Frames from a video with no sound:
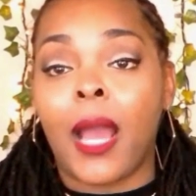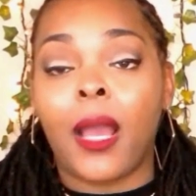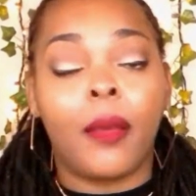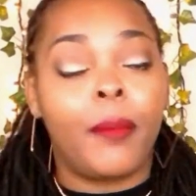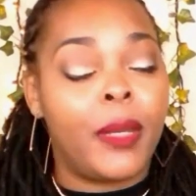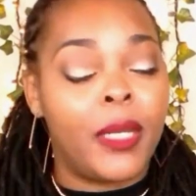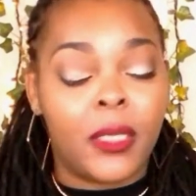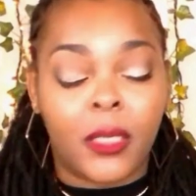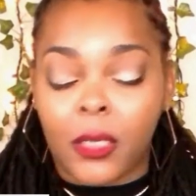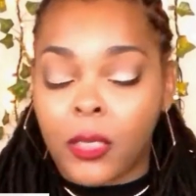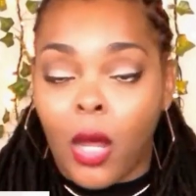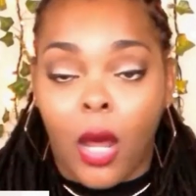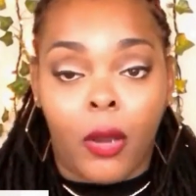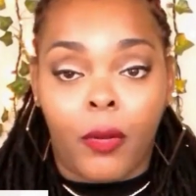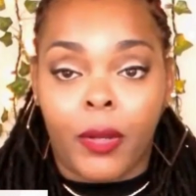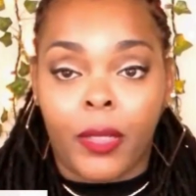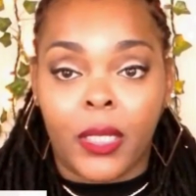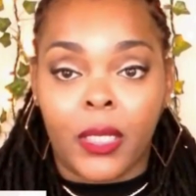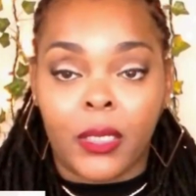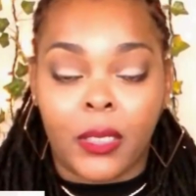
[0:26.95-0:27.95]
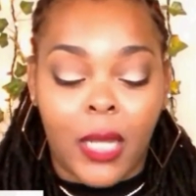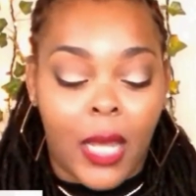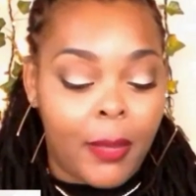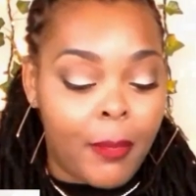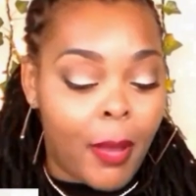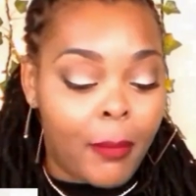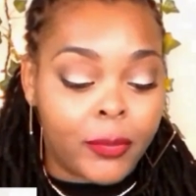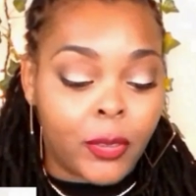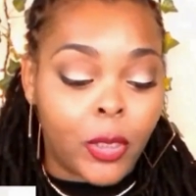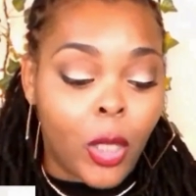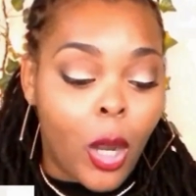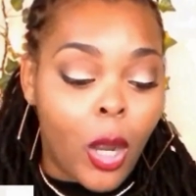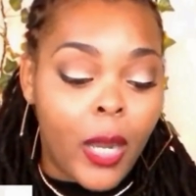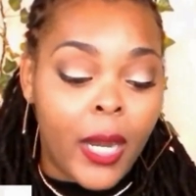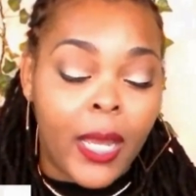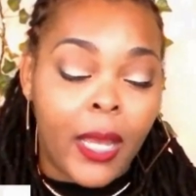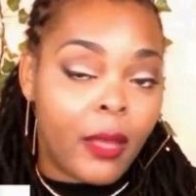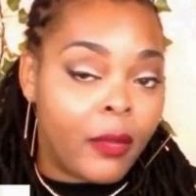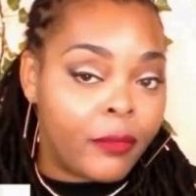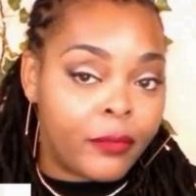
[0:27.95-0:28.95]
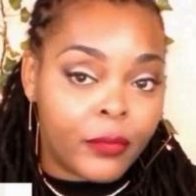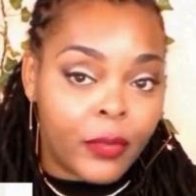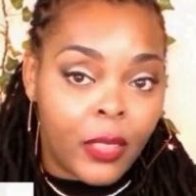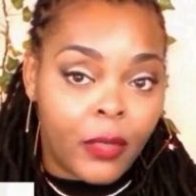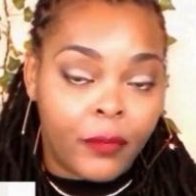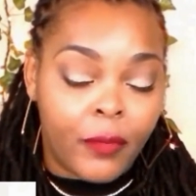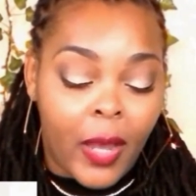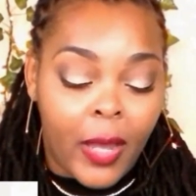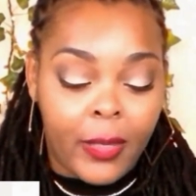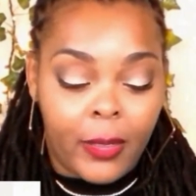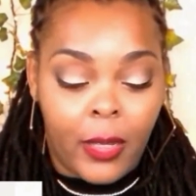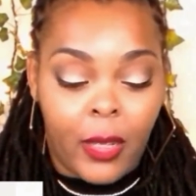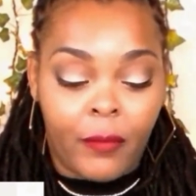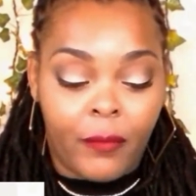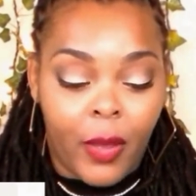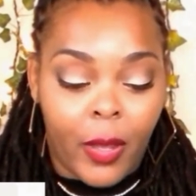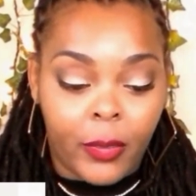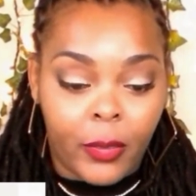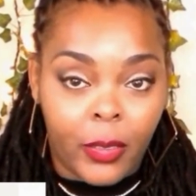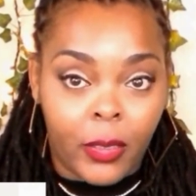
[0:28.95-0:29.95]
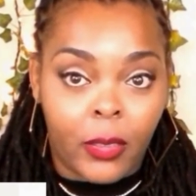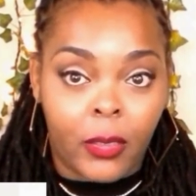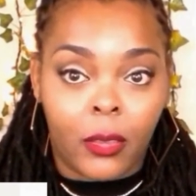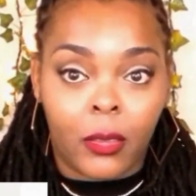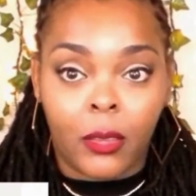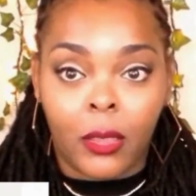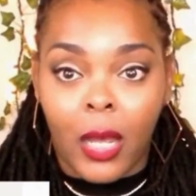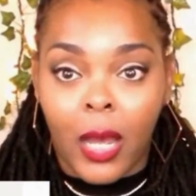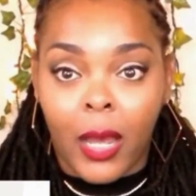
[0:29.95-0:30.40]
I could be slaughtering this name. I'm sorry if I did.